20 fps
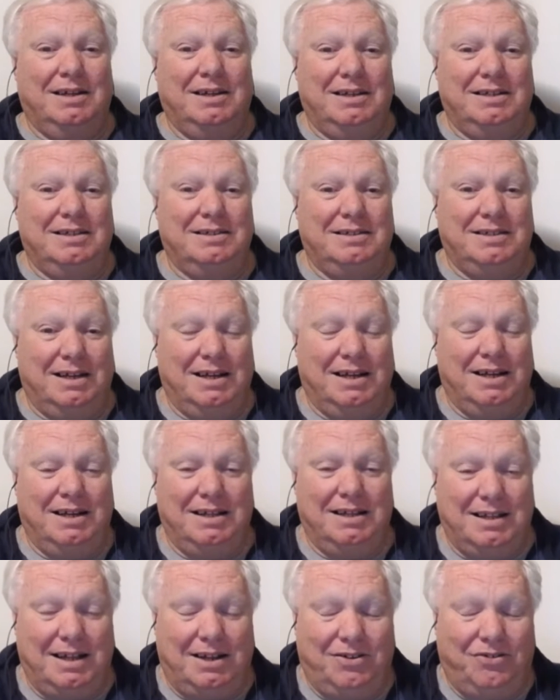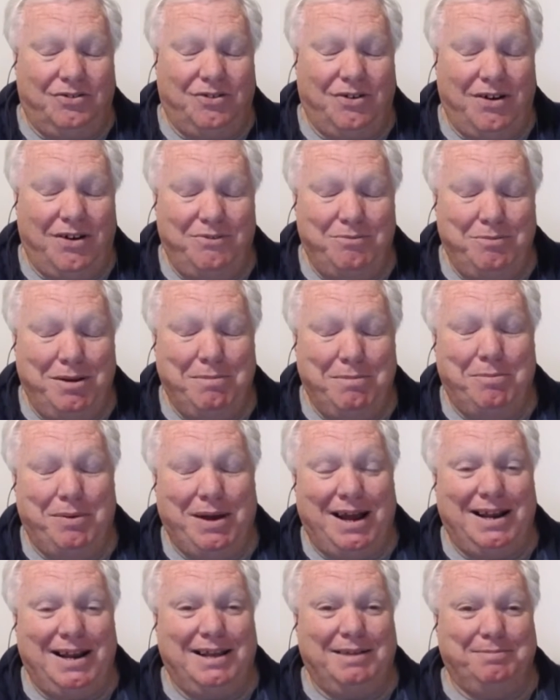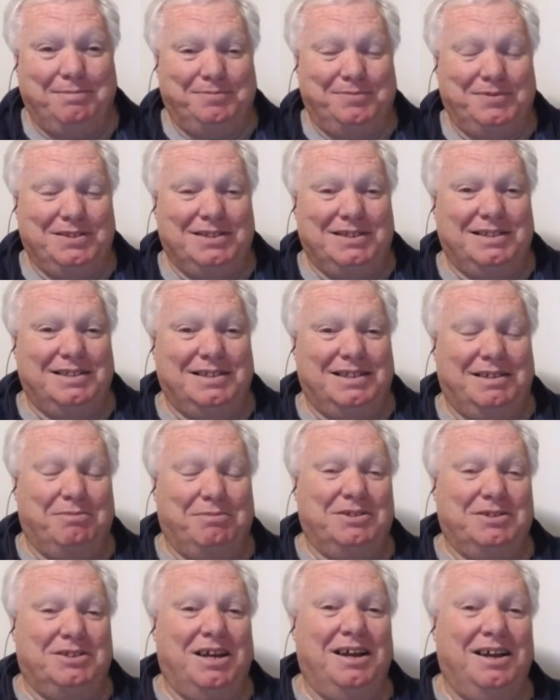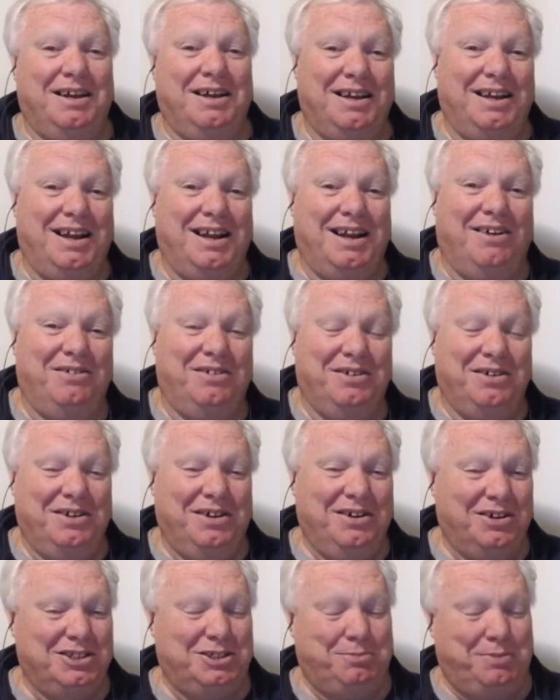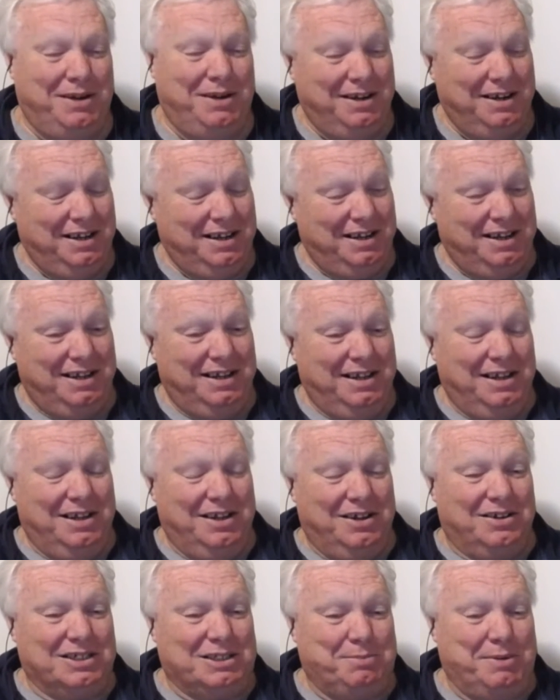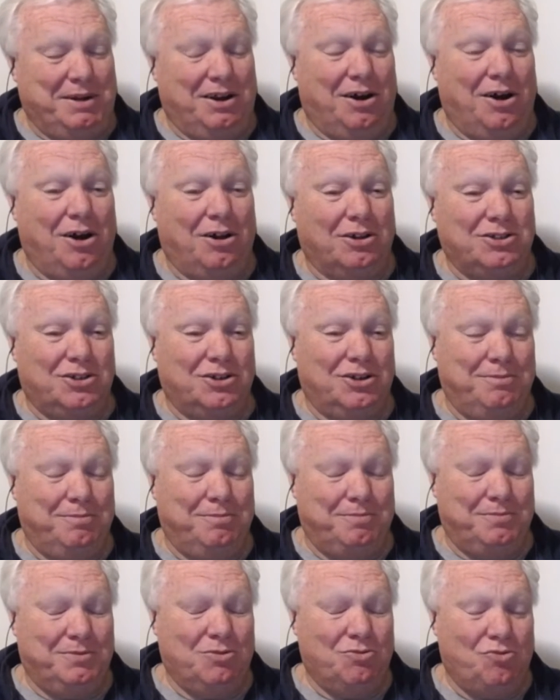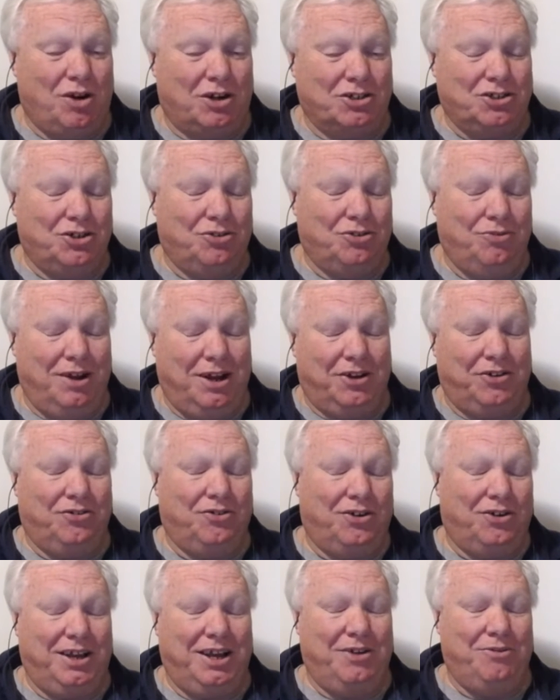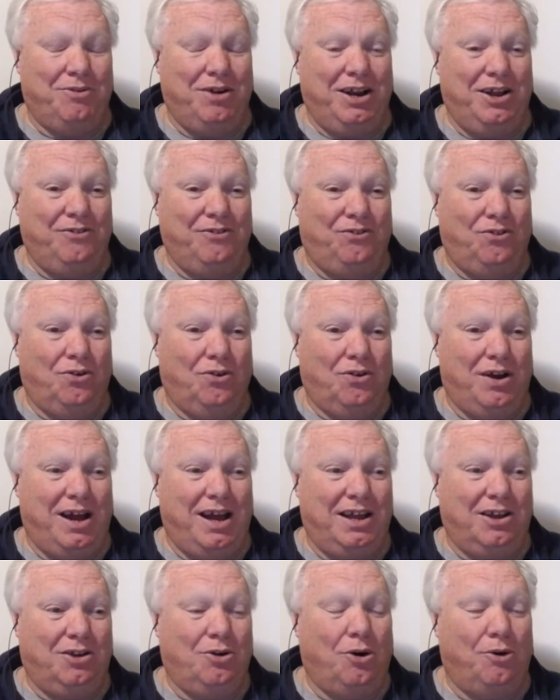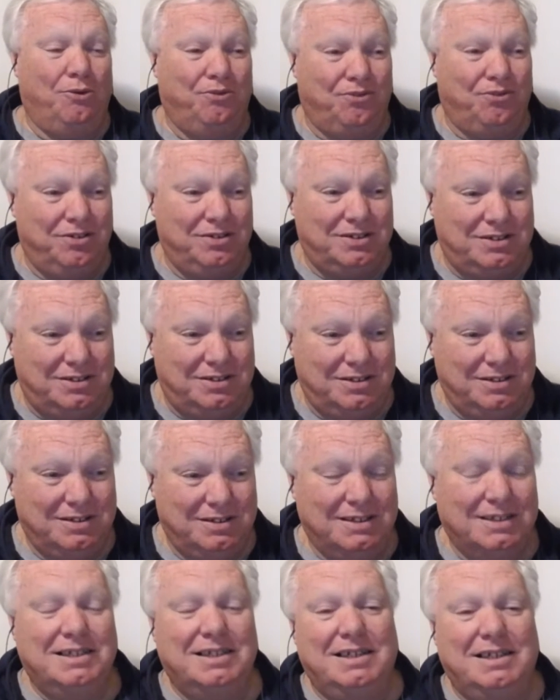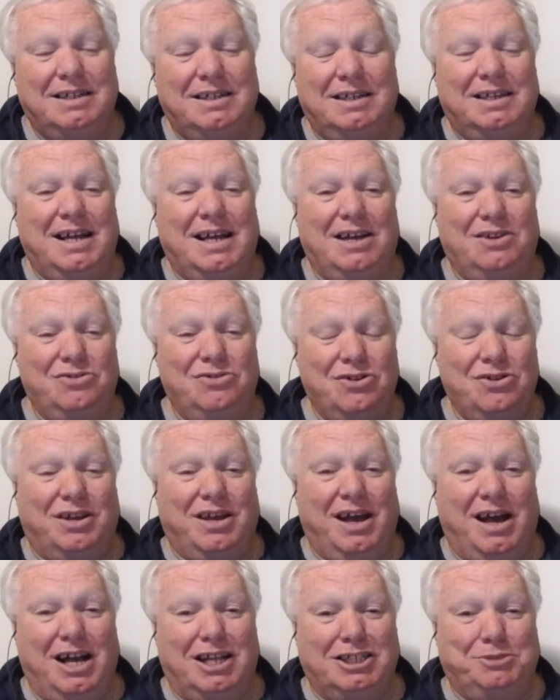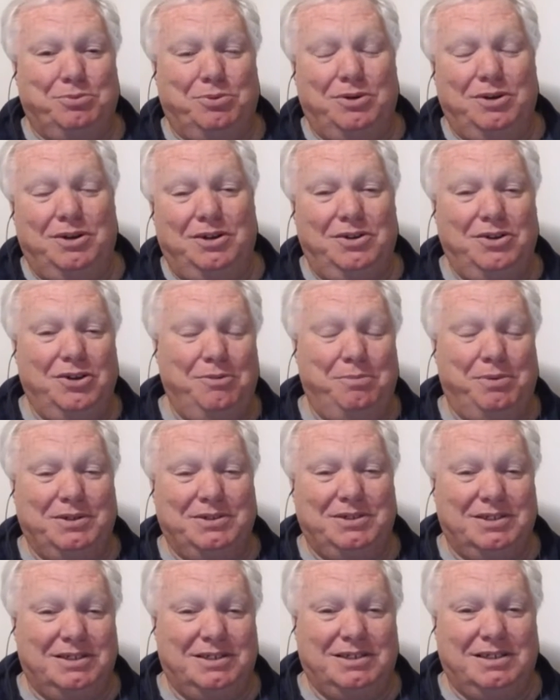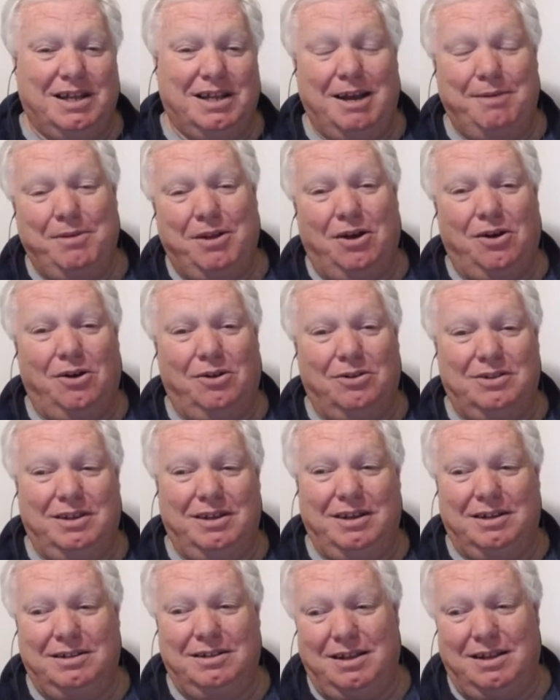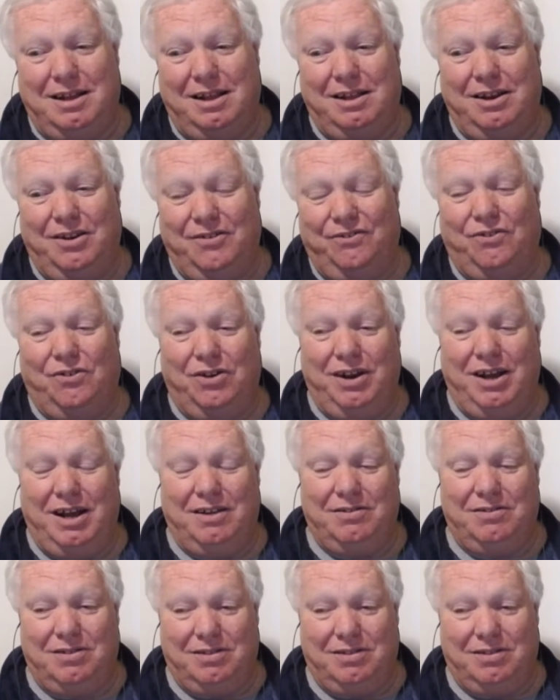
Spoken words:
So that drove me batty. That was, I spent the whole time rushing around trying to get ready for a conference, had new cards printed, new business name, the whole deal, only to find out